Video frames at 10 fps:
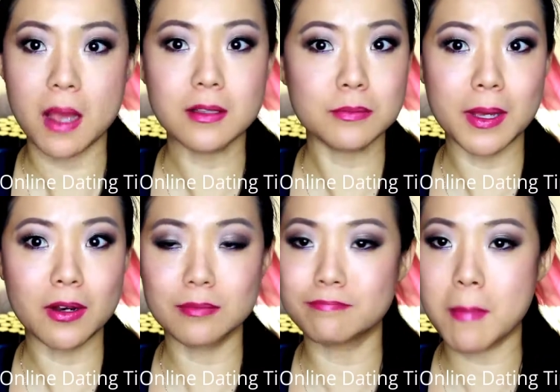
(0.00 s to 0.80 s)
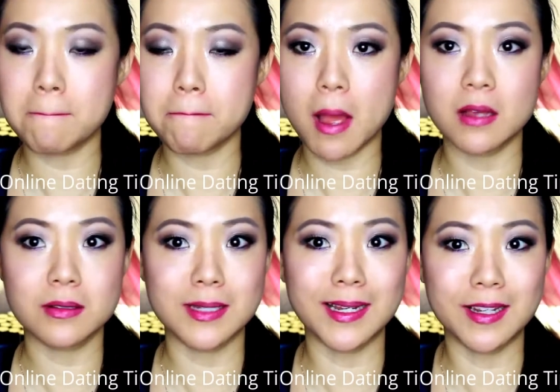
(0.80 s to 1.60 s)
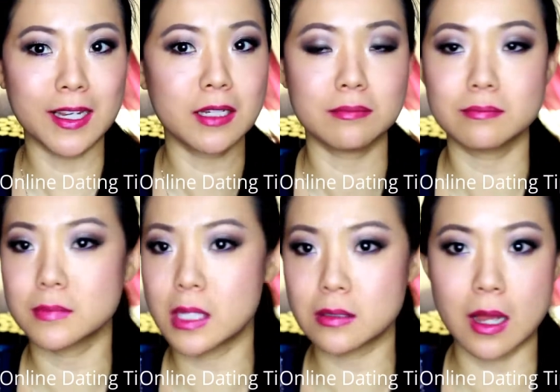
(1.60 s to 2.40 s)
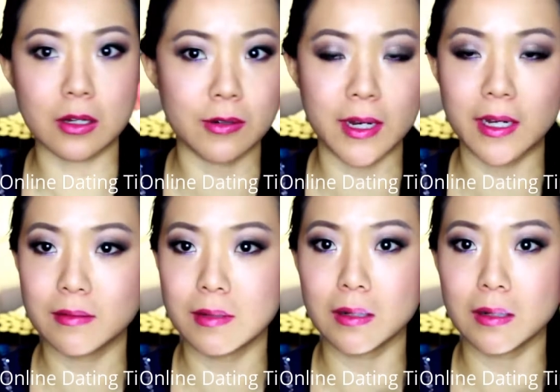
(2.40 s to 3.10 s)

It's better. It's sticky. It's not great.